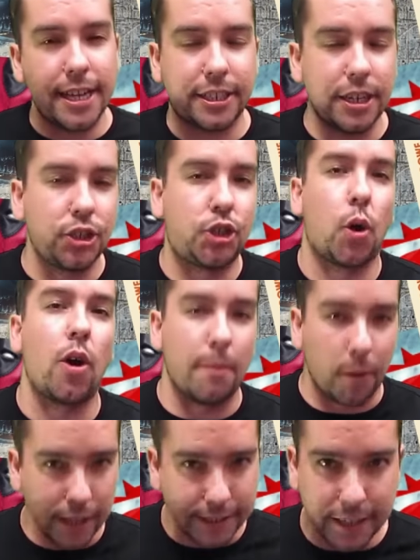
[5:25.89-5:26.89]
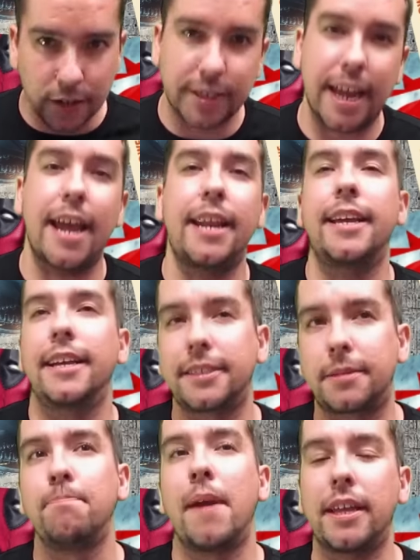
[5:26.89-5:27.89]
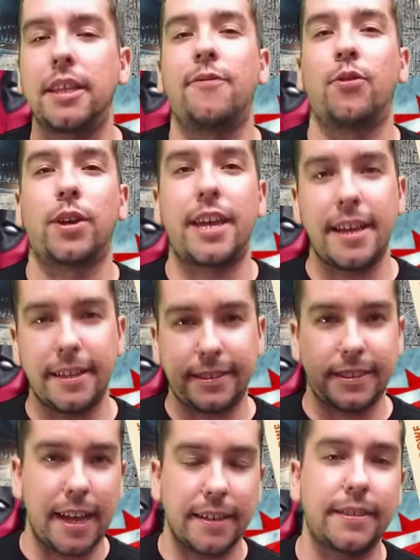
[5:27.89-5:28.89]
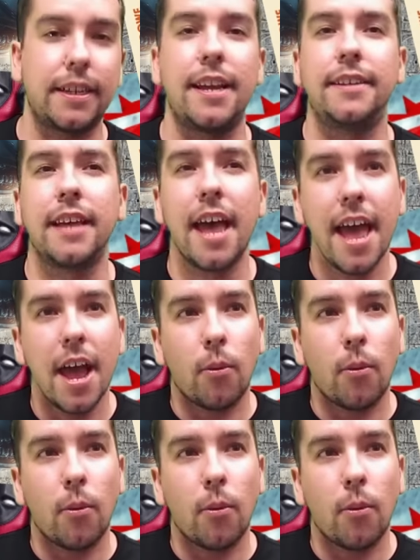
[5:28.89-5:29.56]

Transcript: It's enjoyable. It's entertaining. It's mainly for kids. Yes, it is.